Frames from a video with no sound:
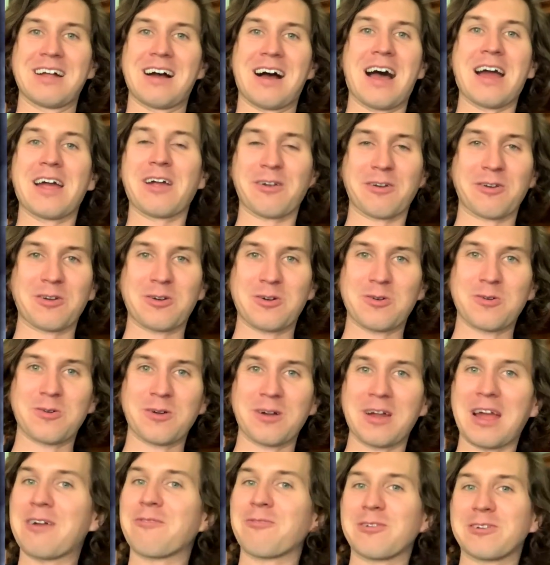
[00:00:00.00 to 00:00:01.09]
Iron
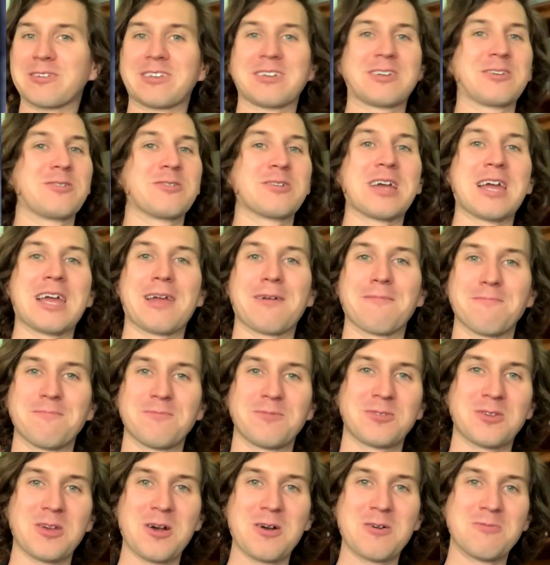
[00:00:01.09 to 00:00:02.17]
Core every single game.
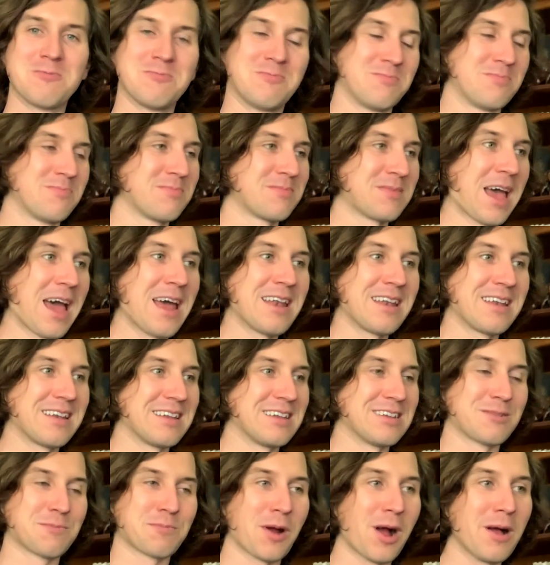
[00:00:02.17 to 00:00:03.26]
So that
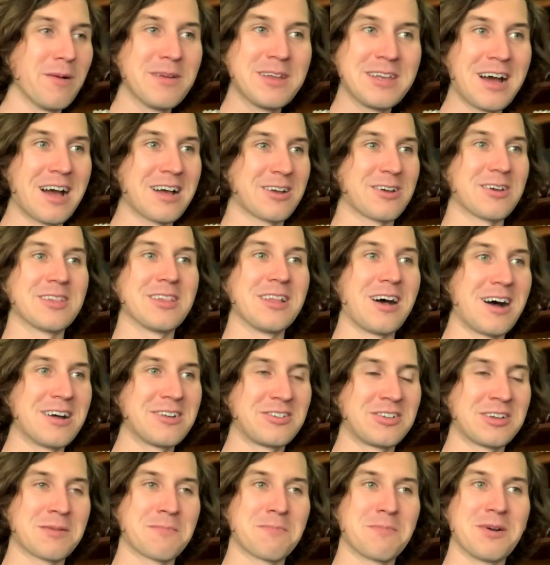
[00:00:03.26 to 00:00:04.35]
is probably not good
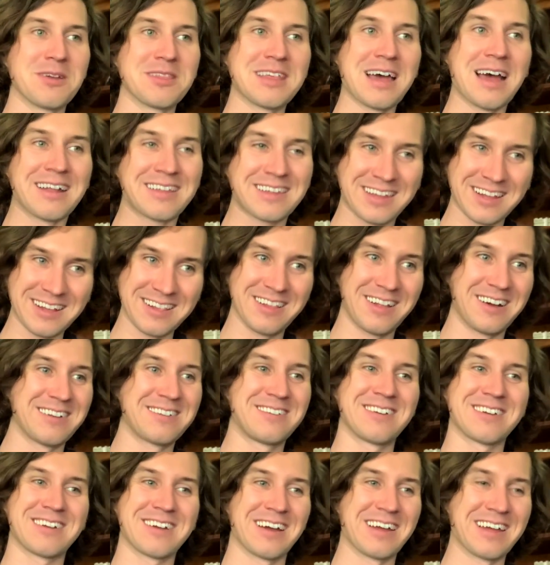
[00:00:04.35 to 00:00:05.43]
logic, but that's the
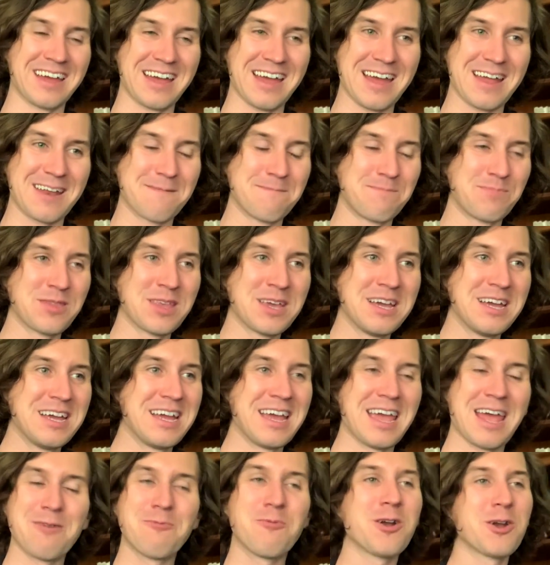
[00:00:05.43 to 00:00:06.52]
logic I had.
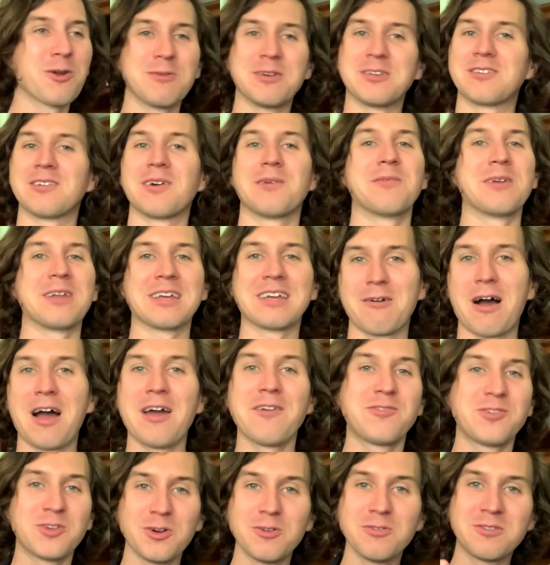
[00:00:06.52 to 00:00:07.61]
And what are we summoning?
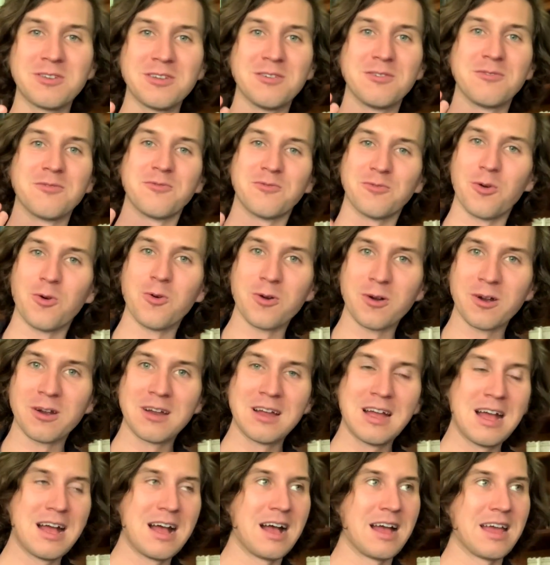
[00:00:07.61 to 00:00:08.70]
I've chosen
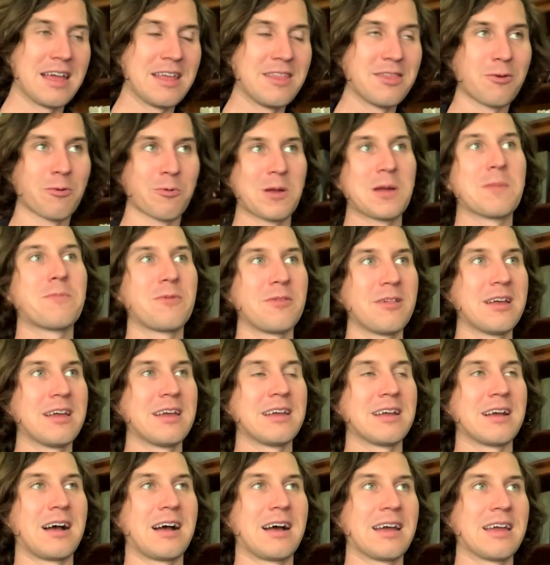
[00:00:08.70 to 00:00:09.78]
4. In the
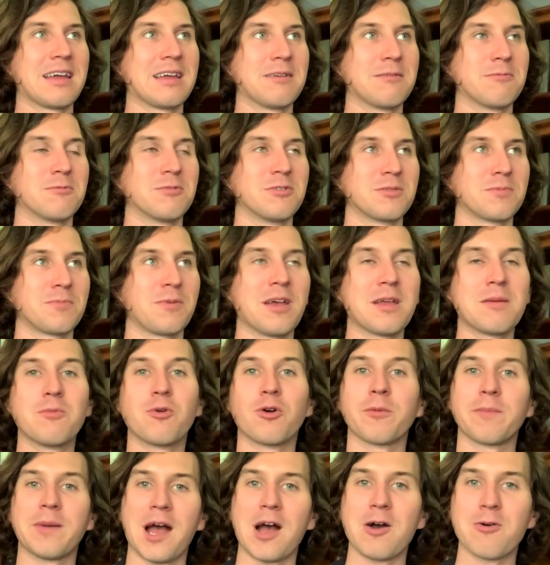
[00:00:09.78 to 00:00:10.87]
replay, I was playing
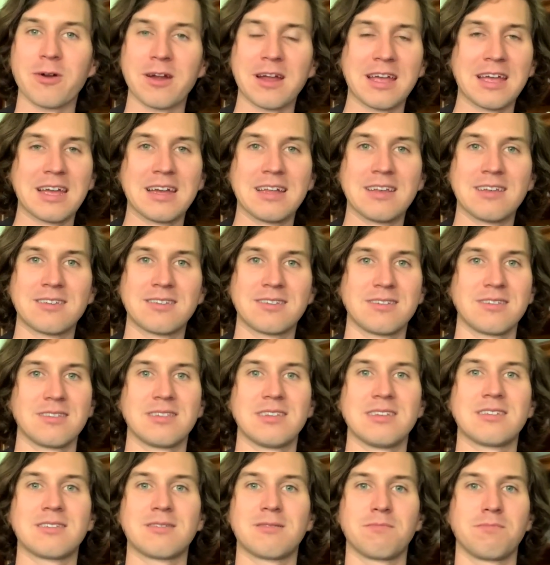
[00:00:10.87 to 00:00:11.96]
more power hands,
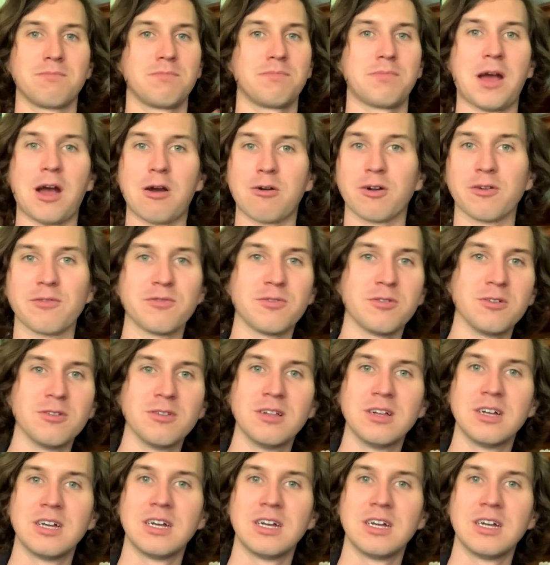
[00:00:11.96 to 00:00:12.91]
this powerful